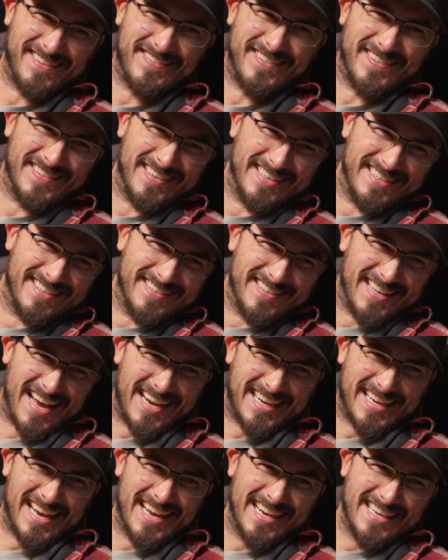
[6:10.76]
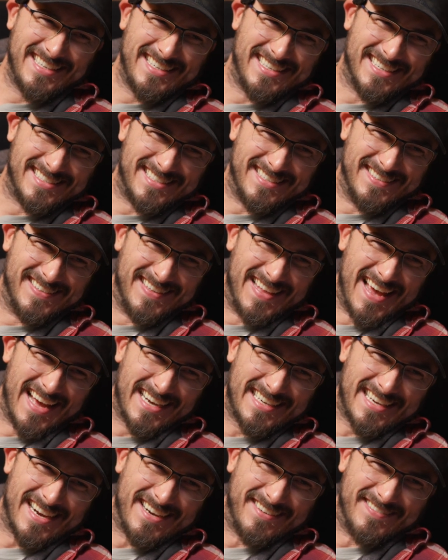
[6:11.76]
if you want to do that again, just use
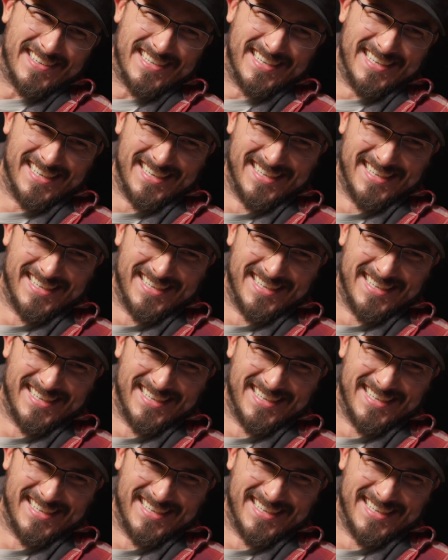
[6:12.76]
that camera.